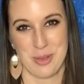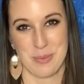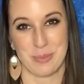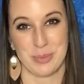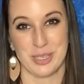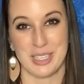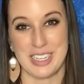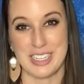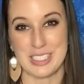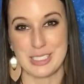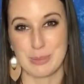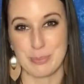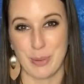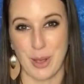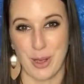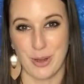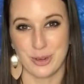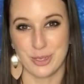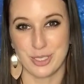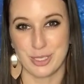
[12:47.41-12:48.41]
Please
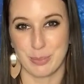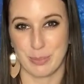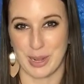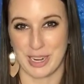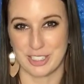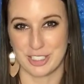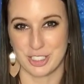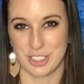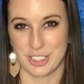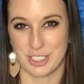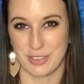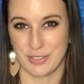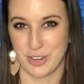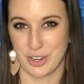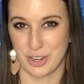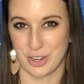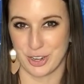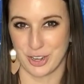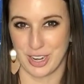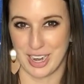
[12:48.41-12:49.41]
post pictures of
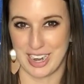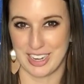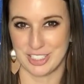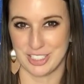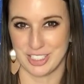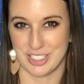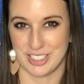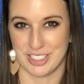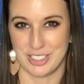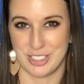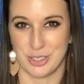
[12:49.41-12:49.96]
your creation